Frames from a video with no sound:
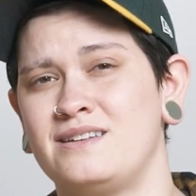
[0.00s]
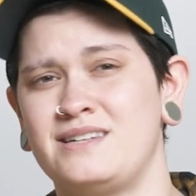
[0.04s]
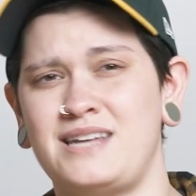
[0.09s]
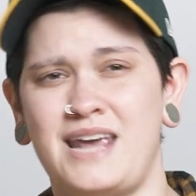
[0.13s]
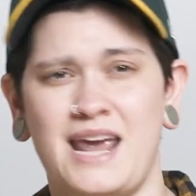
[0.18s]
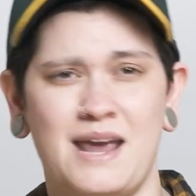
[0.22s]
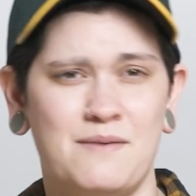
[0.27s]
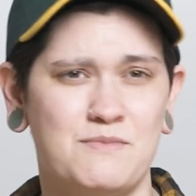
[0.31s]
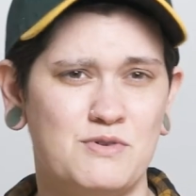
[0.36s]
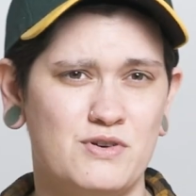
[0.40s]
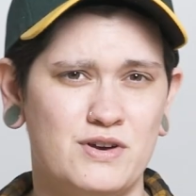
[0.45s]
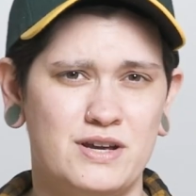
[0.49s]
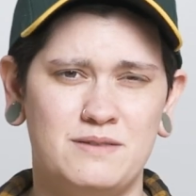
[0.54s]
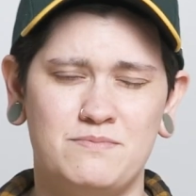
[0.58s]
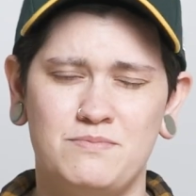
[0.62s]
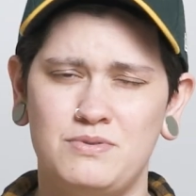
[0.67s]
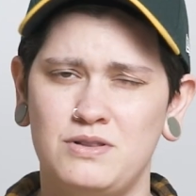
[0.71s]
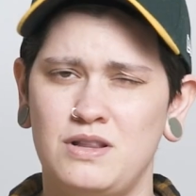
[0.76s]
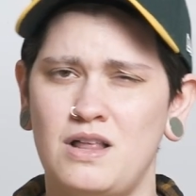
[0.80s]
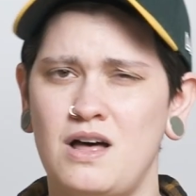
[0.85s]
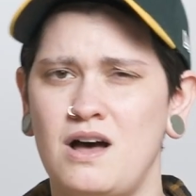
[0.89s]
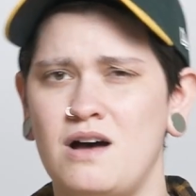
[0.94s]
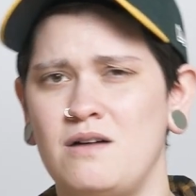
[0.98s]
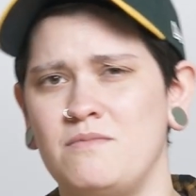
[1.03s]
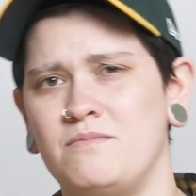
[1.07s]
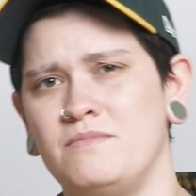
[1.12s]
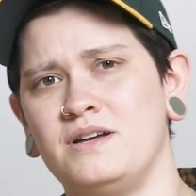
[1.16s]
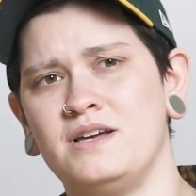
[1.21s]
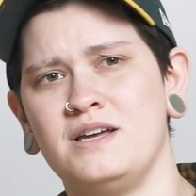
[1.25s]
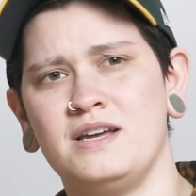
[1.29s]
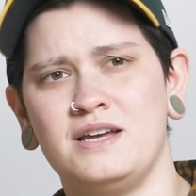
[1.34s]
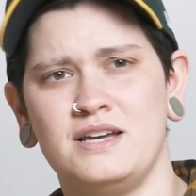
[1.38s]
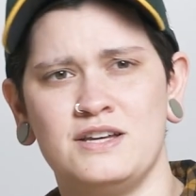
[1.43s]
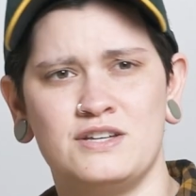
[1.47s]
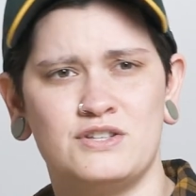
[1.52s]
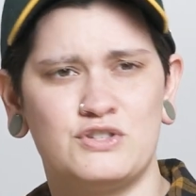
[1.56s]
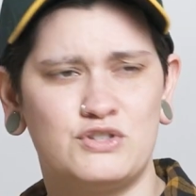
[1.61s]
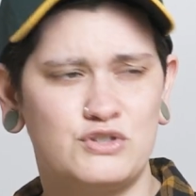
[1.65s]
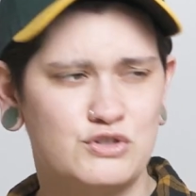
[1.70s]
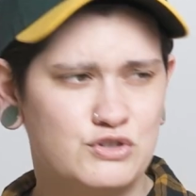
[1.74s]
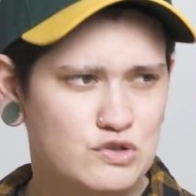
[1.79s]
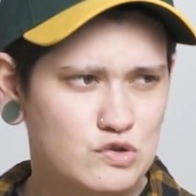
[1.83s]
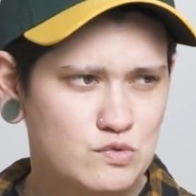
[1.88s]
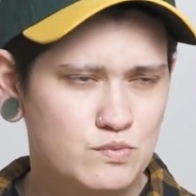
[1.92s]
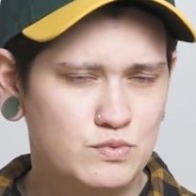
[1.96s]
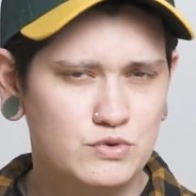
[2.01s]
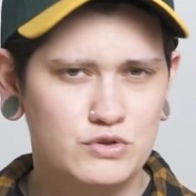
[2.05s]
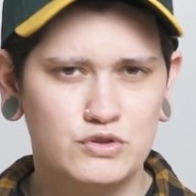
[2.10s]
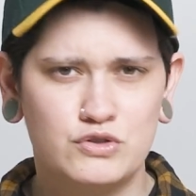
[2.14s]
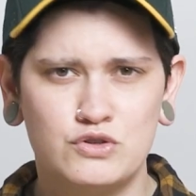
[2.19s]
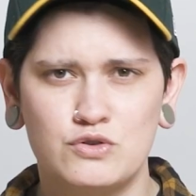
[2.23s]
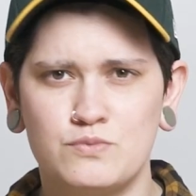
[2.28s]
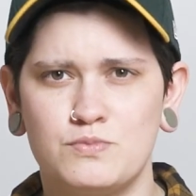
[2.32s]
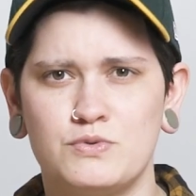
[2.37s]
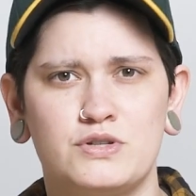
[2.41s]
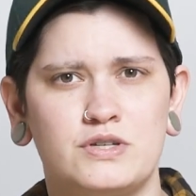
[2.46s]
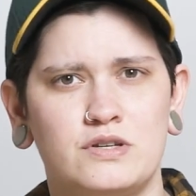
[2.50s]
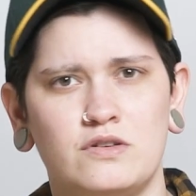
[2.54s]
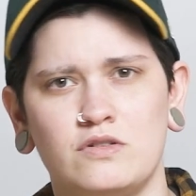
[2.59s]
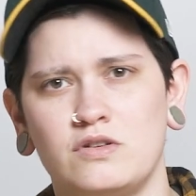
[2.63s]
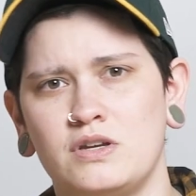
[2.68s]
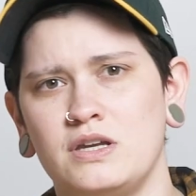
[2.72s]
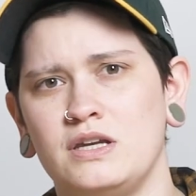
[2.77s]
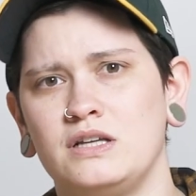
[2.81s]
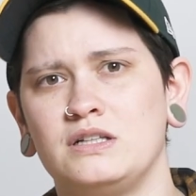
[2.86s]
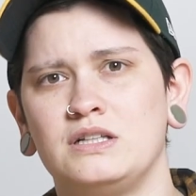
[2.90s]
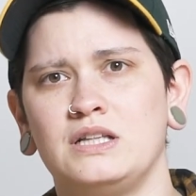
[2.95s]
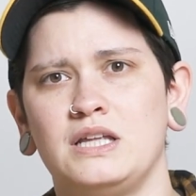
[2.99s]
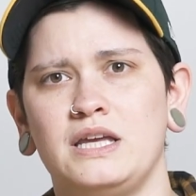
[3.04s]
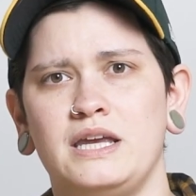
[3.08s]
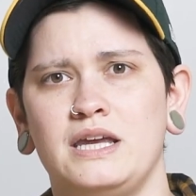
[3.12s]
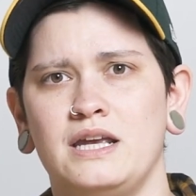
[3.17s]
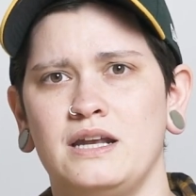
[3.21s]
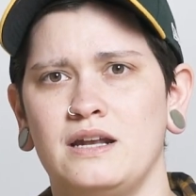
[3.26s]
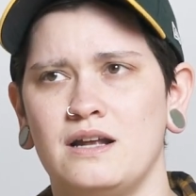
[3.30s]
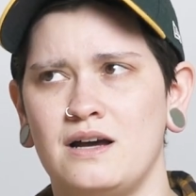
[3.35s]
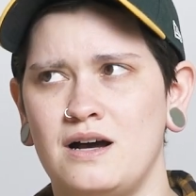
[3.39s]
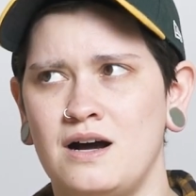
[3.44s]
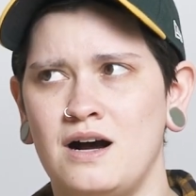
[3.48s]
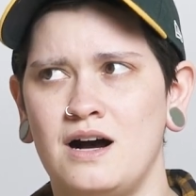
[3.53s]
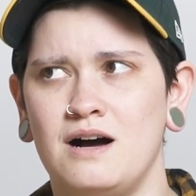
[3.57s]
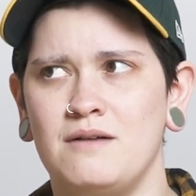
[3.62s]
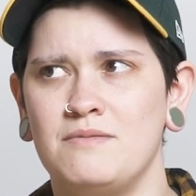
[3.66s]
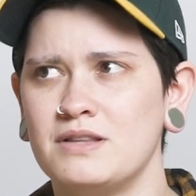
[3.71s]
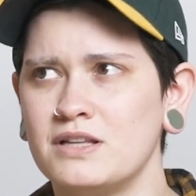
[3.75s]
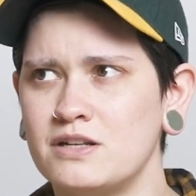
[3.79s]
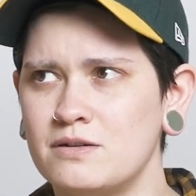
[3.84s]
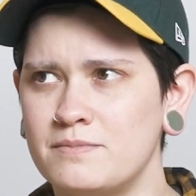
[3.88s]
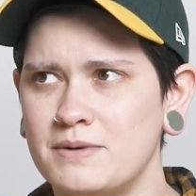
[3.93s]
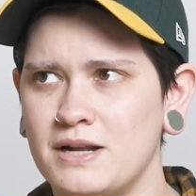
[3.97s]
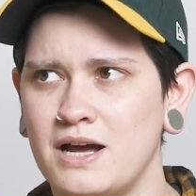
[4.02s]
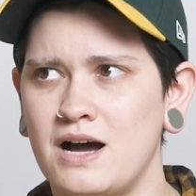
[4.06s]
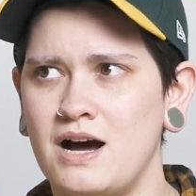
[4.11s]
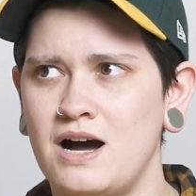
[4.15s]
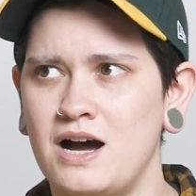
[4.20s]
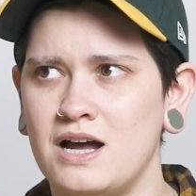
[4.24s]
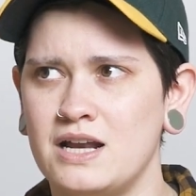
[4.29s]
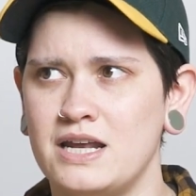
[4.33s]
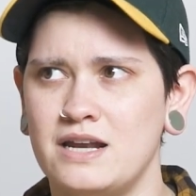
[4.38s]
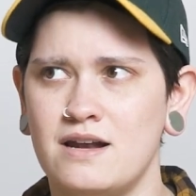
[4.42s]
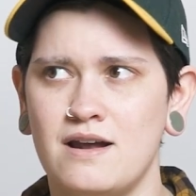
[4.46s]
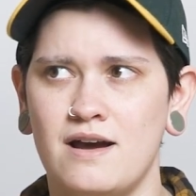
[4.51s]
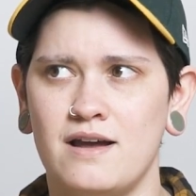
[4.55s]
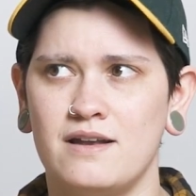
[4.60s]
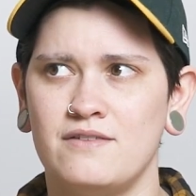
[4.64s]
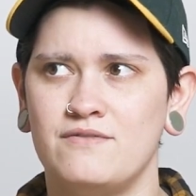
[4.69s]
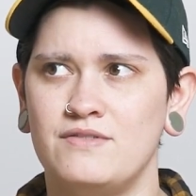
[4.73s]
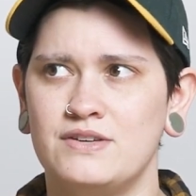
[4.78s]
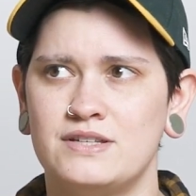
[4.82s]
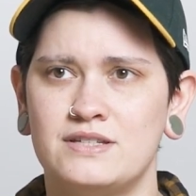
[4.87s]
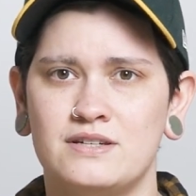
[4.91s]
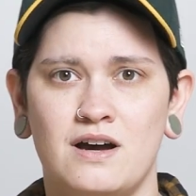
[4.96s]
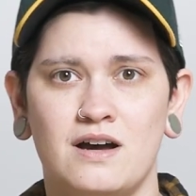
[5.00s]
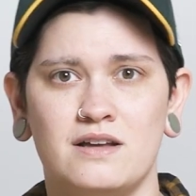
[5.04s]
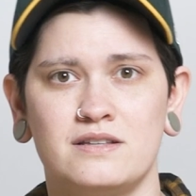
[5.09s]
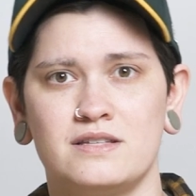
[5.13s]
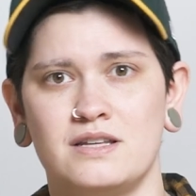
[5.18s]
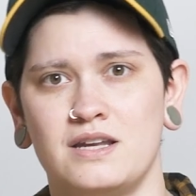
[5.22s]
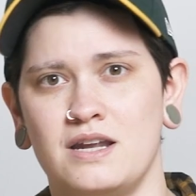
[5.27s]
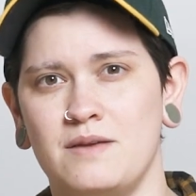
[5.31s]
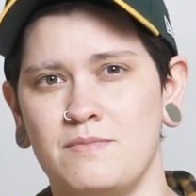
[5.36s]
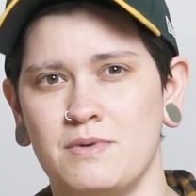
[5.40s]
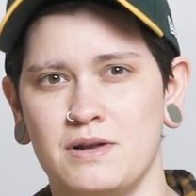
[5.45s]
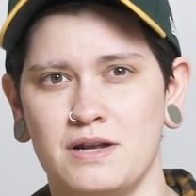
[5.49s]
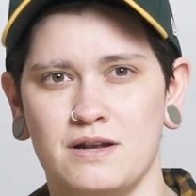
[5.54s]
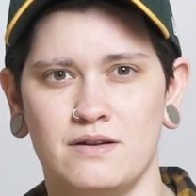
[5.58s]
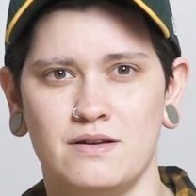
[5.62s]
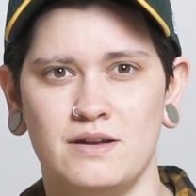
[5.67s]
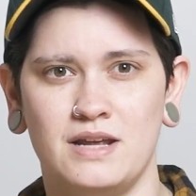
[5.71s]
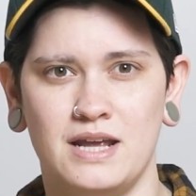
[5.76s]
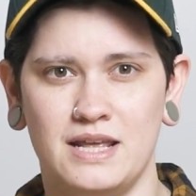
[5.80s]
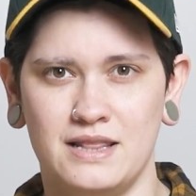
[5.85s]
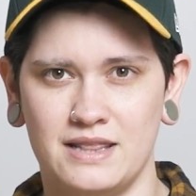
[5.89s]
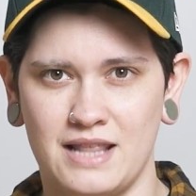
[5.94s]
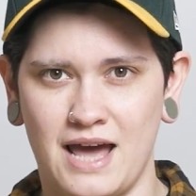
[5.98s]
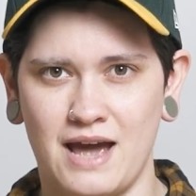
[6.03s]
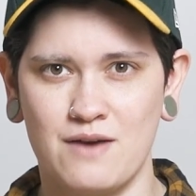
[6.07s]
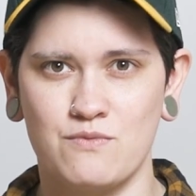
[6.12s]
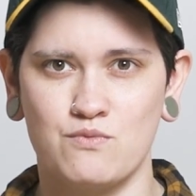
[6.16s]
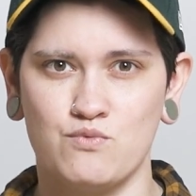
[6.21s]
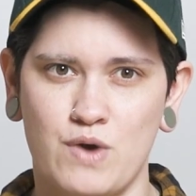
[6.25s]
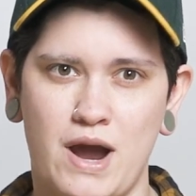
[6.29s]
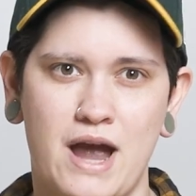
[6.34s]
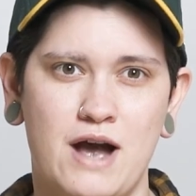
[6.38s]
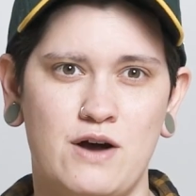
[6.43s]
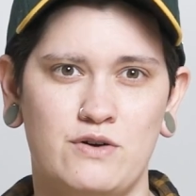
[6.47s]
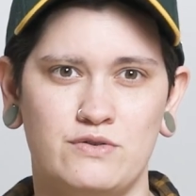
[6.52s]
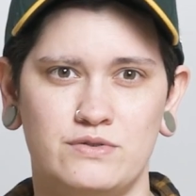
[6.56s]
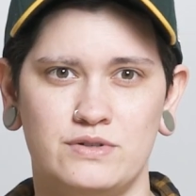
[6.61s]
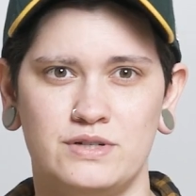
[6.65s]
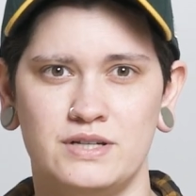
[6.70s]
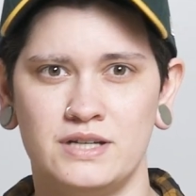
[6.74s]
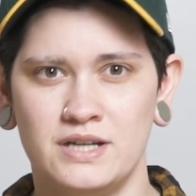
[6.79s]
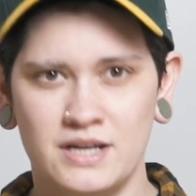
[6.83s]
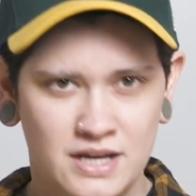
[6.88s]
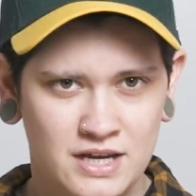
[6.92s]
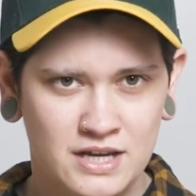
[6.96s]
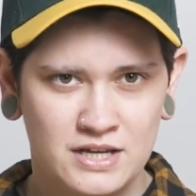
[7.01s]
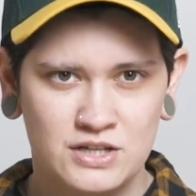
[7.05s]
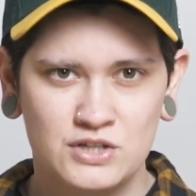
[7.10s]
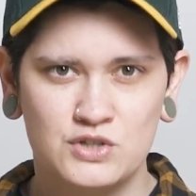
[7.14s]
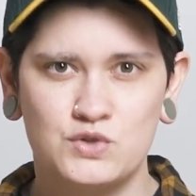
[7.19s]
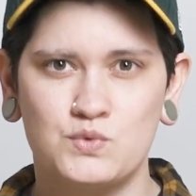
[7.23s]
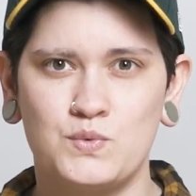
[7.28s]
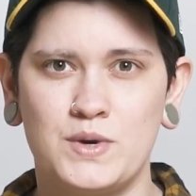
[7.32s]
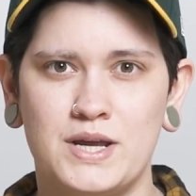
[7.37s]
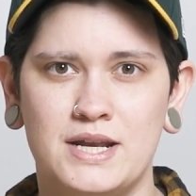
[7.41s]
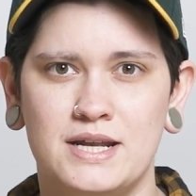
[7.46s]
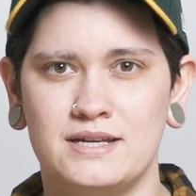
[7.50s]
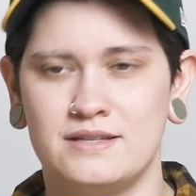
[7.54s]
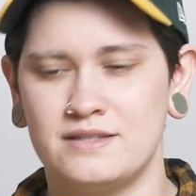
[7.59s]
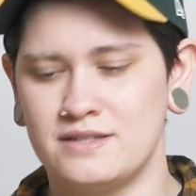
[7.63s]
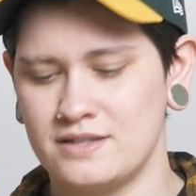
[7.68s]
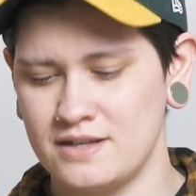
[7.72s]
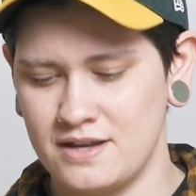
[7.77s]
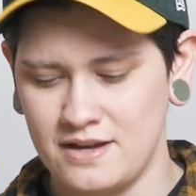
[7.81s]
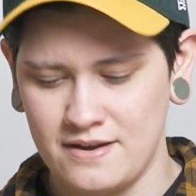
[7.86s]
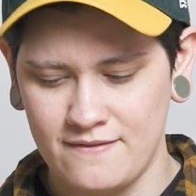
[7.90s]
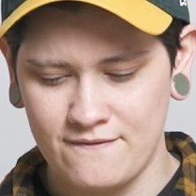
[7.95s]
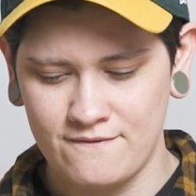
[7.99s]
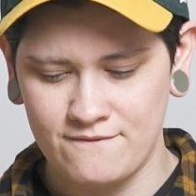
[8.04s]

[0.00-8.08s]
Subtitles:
Tamarind, plum, super silky clean, a little bit of honey, not in viscosity, but in that round sweetness.